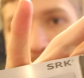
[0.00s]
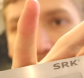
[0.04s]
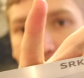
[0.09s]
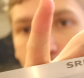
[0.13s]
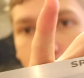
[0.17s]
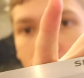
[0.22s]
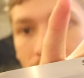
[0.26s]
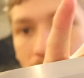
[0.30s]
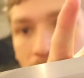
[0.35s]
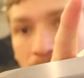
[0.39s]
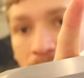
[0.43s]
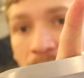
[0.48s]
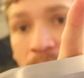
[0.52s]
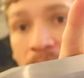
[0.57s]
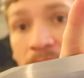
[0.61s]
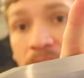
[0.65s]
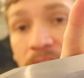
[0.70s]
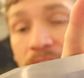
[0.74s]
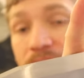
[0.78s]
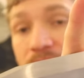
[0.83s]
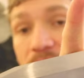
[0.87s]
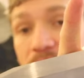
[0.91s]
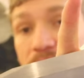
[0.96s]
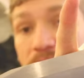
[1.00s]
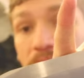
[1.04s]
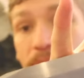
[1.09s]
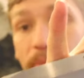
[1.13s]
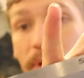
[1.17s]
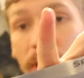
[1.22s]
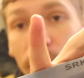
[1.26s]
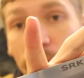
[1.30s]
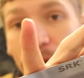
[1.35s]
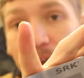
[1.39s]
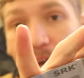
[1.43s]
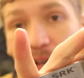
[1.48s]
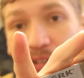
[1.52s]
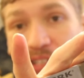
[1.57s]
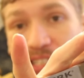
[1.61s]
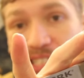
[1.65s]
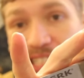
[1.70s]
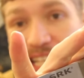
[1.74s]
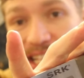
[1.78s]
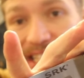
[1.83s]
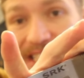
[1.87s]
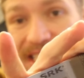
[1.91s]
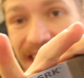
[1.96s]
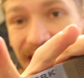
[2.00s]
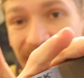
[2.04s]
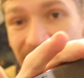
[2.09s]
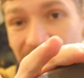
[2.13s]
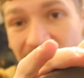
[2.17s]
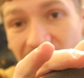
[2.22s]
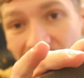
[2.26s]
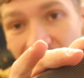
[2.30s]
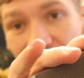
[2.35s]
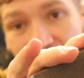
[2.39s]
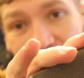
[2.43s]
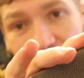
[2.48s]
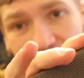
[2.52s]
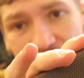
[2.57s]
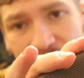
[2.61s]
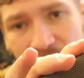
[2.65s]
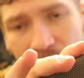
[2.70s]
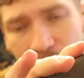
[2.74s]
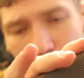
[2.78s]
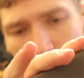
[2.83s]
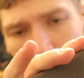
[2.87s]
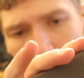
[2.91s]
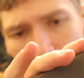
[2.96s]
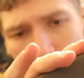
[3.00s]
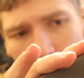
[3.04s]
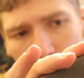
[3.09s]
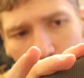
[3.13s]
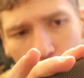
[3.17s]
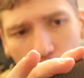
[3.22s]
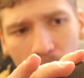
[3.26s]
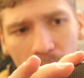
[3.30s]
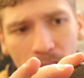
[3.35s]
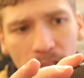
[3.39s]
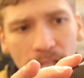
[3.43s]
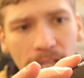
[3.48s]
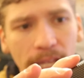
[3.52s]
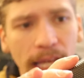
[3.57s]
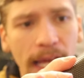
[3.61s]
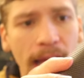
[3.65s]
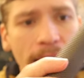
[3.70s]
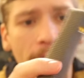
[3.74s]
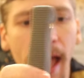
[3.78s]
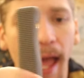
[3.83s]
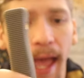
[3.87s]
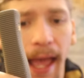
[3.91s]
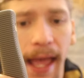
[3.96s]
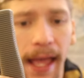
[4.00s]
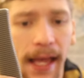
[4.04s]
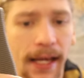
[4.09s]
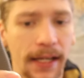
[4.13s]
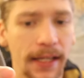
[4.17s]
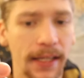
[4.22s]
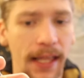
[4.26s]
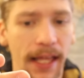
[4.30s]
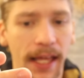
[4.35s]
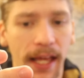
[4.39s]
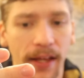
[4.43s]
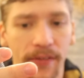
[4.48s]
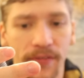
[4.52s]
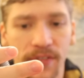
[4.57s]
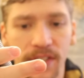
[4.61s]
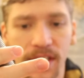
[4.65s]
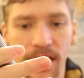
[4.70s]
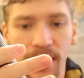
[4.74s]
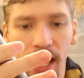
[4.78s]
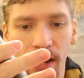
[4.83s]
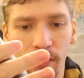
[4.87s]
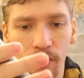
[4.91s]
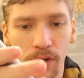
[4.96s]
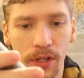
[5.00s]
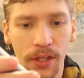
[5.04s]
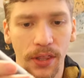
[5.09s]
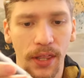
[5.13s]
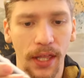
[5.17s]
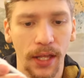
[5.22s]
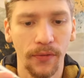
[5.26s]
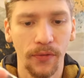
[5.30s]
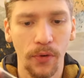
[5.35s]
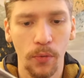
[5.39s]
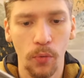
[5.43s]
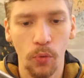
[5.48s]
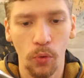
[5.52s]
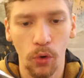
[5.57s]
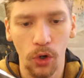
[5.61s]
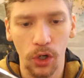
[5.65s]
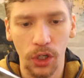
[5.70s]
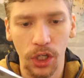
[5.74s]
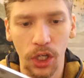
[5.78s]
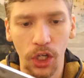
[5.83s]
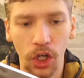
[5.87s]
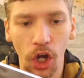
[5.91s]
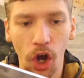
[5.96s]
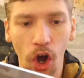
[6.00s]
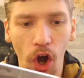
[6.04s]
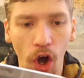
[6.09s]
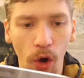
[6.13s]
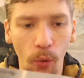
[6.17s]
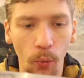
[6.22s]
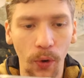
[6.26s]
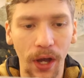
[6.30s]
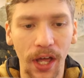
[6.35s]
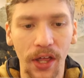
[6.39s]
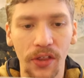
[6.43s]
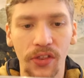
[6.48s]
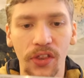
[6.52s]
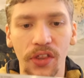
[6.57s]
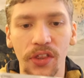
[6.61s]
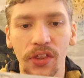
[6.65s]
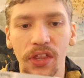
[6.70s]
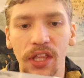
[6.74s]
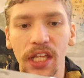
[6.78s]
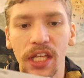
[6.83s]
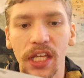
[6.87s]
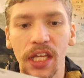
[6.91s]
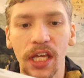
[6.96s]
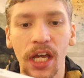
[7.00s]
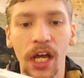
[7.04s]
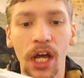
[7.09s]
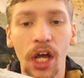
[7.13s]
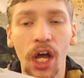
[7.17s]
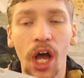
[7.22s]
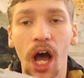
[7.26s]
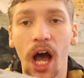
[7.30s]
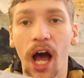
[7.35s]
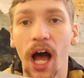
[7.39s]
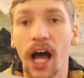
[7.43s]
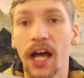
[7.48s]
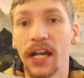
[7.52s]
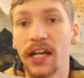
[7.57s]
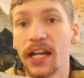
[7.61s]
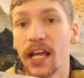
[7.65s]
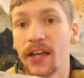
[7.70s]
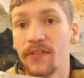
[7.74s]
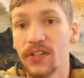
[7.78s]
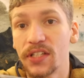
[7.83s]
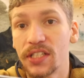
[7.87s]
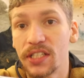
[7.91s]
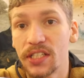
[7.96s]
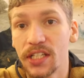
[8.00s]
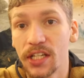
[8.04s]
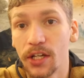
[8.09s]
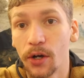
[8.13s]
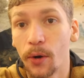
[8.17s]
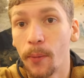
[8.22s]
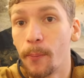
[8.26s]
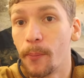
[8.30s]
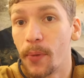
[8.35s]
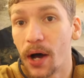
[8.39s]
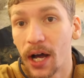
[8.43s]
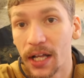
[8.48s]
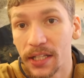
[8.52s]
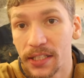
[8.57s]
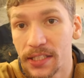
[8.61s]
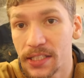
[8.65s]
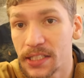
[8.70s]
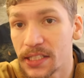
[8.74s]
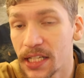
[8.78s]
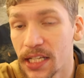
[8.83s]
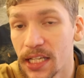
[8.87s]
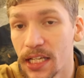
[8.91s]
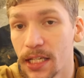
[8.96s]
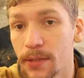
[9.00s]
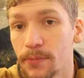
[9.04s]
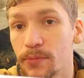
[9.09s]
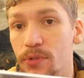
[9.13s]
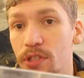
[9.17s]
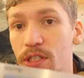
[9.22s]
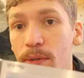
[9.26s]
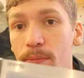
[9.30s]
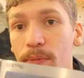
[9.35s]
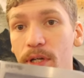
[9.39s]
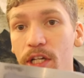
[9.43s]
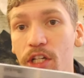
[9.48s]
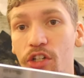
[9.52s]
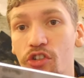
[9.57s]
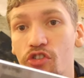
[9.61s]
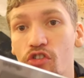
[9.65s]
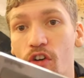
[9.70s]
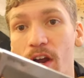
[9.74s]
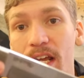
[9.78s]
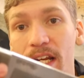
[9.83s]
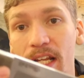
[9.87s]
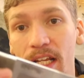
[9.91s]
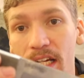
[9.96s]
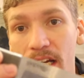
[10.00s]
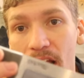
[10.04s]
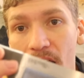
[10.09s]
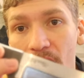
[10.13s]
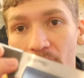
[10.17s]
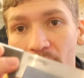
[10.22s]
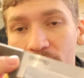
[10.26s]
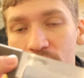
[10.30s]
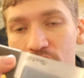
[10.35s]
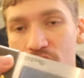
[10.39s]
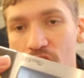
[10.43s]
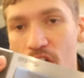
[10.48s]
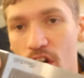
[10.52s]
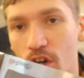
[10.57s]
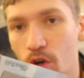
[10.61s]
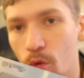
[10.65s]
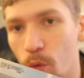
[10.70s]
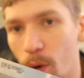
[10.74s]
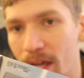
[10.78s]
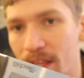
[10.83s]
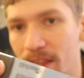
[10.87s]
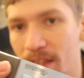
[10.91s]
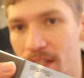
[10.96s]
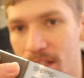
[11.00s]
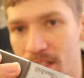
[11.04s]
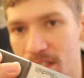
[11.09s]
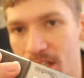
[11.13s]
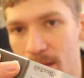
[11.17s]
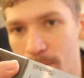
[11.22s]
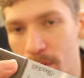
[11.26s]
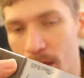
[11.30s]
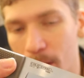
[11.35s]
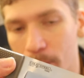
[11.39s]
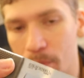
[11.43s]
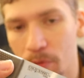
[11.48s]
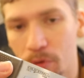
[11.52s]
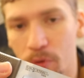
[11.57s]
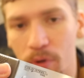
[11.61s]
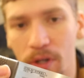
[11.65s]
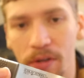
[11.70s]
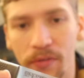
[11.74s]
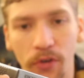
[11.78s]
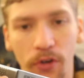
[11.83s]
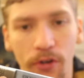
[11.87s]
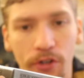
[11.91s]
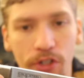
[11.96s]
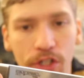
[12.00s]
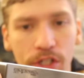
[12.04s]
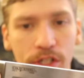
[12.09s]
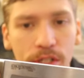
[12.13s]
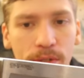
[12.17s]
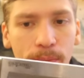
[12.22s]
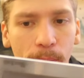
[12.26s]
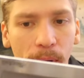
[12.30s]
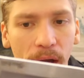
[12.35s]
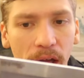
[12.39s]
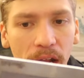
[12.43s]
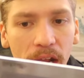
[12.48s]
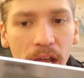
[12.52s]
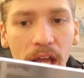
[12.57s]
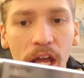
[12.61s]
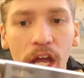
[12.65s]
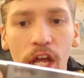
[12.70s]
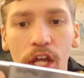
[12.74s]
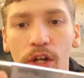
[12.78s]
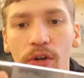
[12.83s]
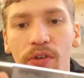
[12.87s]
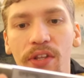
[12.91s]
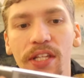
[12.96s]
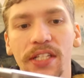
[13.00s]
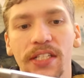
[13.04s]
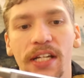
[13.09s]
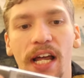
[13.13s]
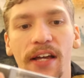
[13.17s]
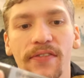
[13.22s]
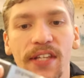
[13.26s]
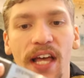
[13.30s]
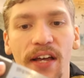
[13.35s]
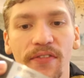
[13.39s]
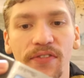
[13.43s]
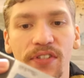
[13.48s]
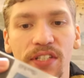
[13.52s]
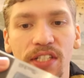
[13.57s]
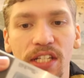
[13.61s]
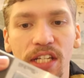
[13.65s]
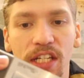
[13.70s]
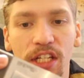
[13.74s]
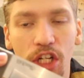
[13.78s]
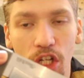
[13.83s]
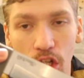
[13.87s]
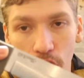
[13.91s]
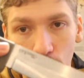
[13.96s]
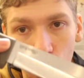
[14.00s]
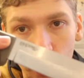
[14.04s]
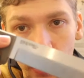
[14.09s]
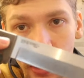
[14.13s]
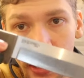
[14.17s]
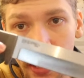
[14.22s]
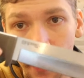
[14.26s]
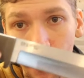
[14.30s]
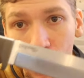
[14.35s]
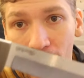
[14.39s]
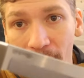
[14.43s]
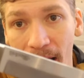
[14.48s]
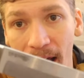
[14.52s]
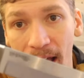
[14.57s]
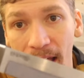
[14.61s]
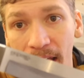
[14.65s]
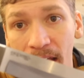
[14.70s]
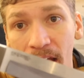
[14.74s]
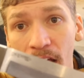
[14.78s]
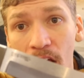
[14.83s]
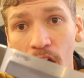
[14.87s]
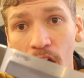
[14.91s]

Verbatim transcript: to be. These things have been around since the 80s, if I remember correctly, and they have seen everything from working with the Navy SEAL BUDS teams to be training knives, not quite the CPM 3 versions, but these knives have seen use by